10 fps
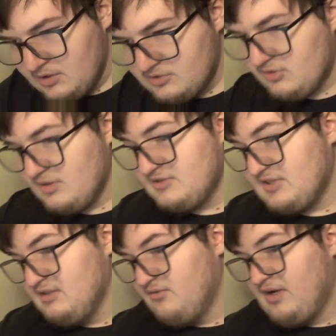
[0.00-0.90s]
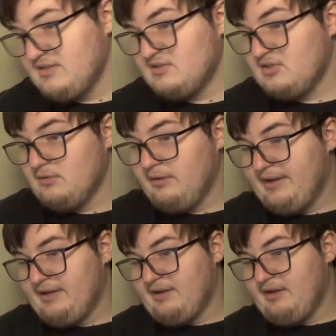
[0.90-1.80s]
so it incentivizes you
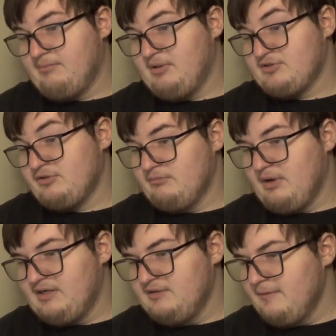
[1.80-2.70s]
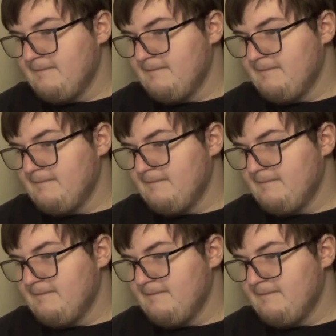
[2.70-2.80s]
like Postle and Minun.